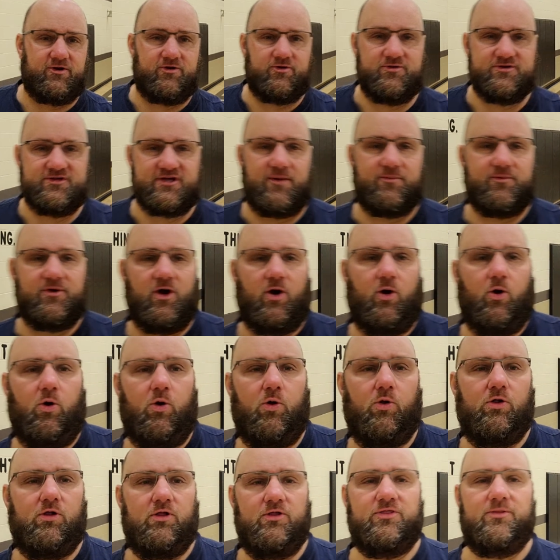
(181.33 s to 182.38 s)
to do is I'm going to
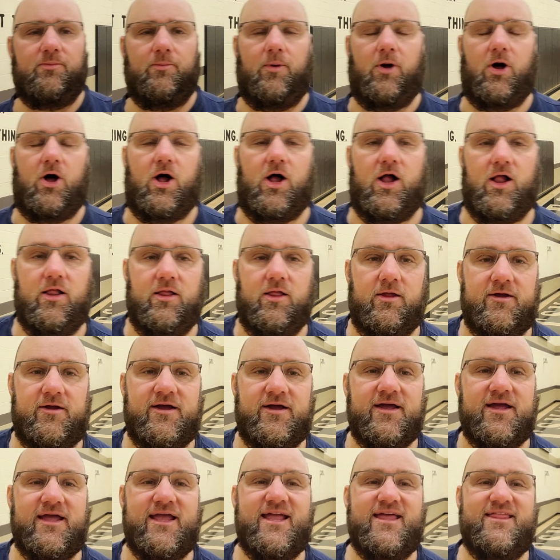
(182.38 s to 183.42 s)
hold the ball
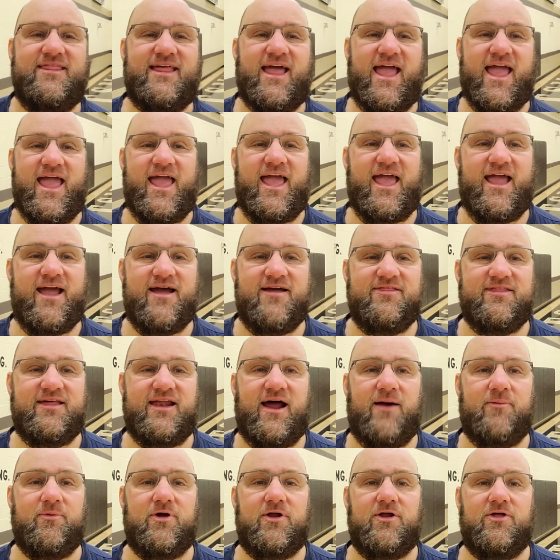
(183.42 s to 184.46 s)
in the hand that
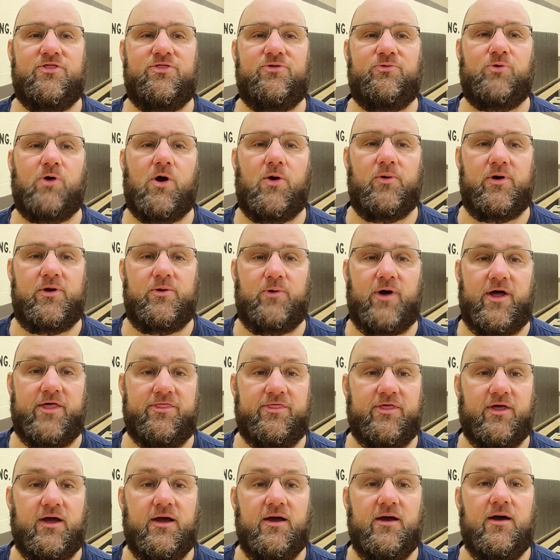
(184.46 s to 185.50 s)
I'm going to throw it
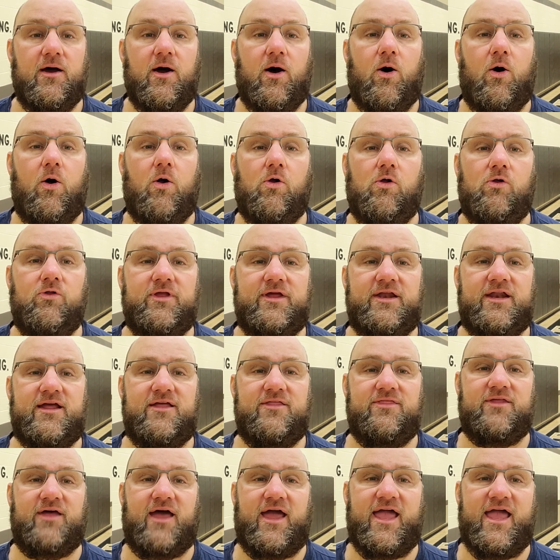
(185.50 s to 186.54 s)
with. Hold it
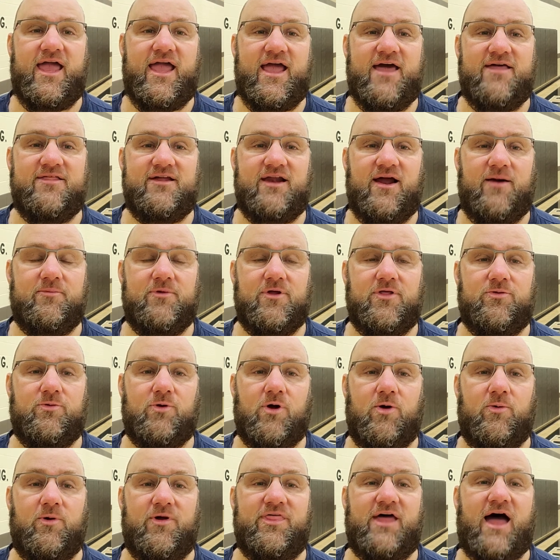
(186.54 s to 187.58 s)
in the hand that I'm going to
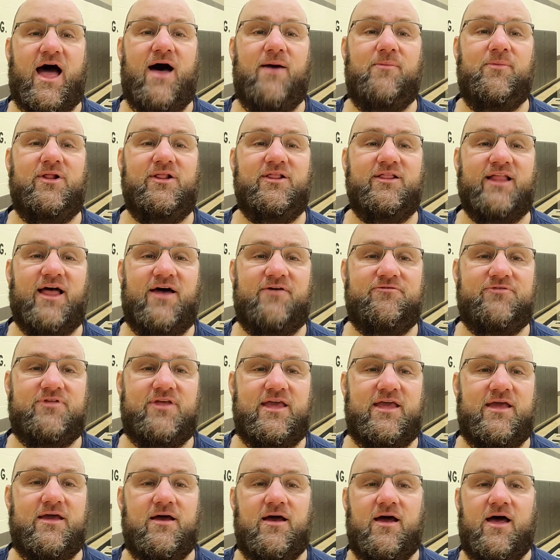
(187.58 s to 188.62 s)
throw it with. I'm a
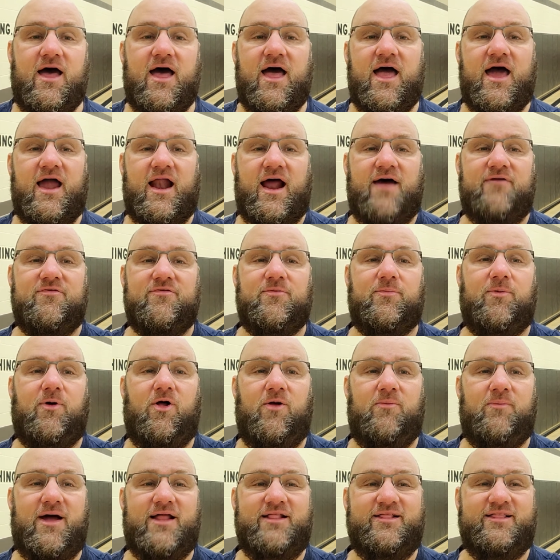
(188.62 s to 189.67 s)
lefty, and I have the ball
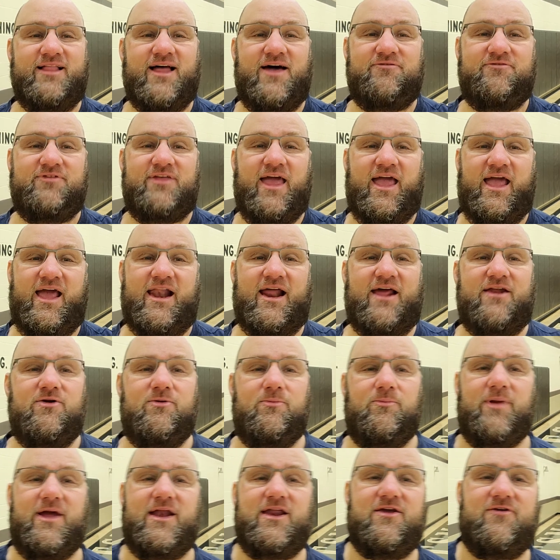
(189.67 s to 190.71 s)
in my left hand. I know
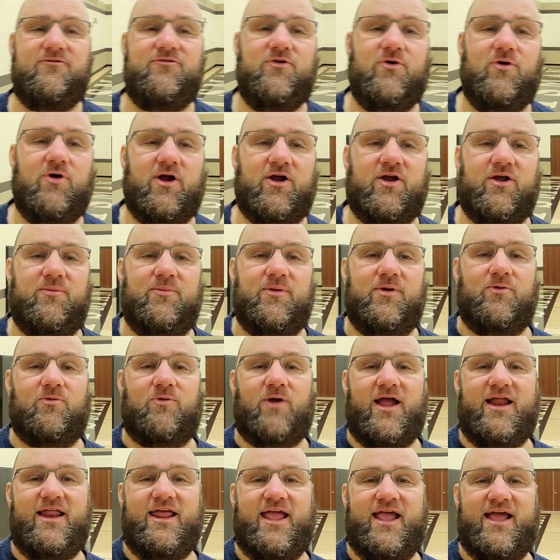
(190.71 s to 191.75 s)
many of you are going to be
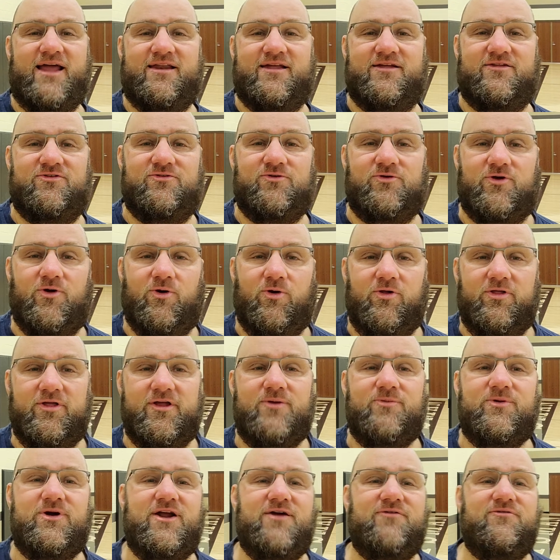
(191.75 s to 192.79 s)
right-handed, so you hold it
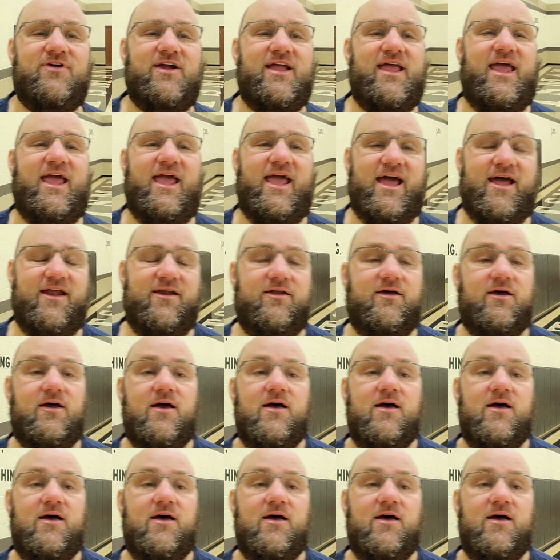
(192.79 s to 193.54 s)
in whatever hand